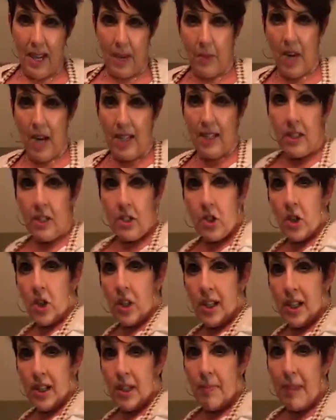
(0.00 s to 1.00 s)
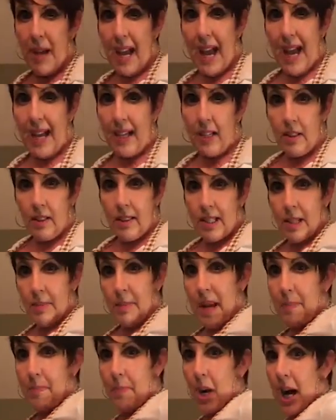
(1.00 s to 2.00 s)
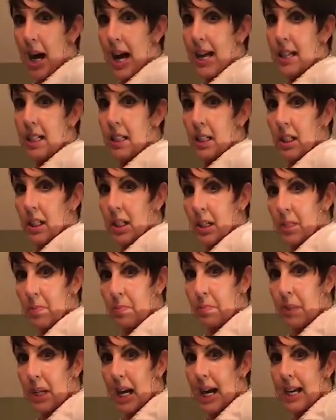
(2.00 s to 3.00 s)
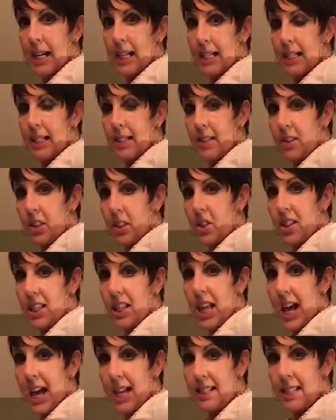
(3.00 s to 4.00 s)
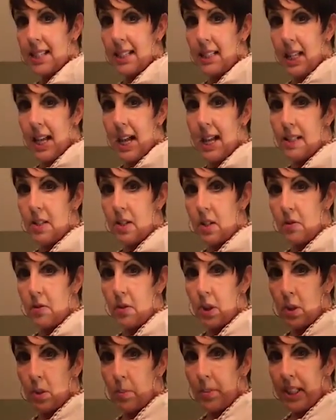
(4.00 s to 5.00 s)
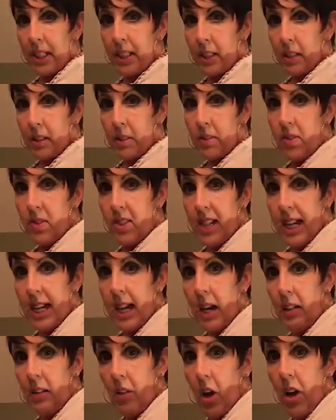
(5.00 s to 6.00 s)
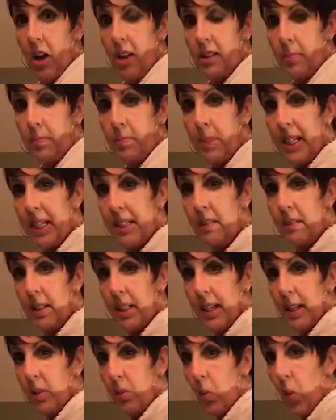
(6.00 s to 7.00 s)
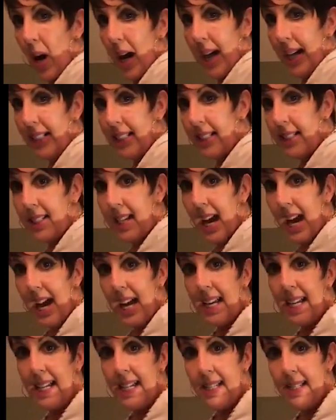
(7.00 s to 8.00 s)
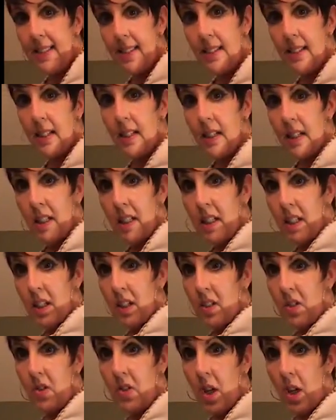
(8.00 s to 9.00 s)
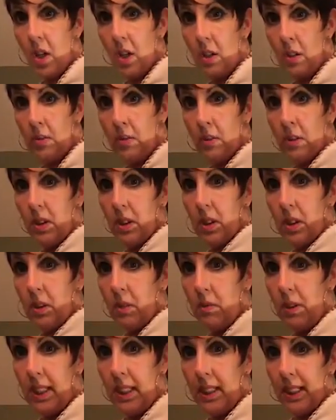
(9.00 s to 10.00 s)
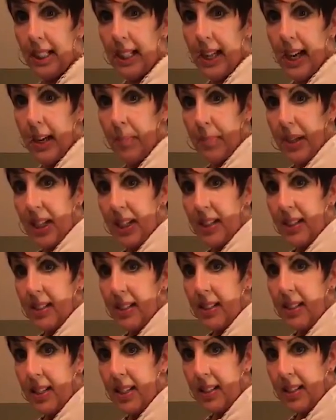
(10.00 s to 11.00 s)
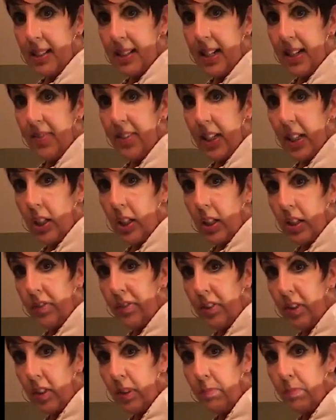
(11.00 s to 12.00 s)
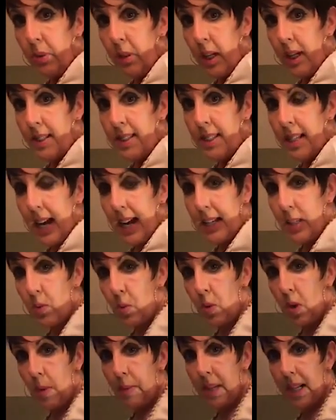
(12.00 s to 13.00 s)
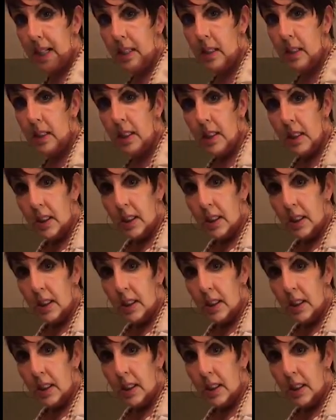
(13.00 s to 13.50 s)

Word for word: I wanted to show you the back. You'll see my butt, but there's lots and lots of room here. See how long, big, and wide the tie is? So really, I mean, it's, it's even good for a plus size woman,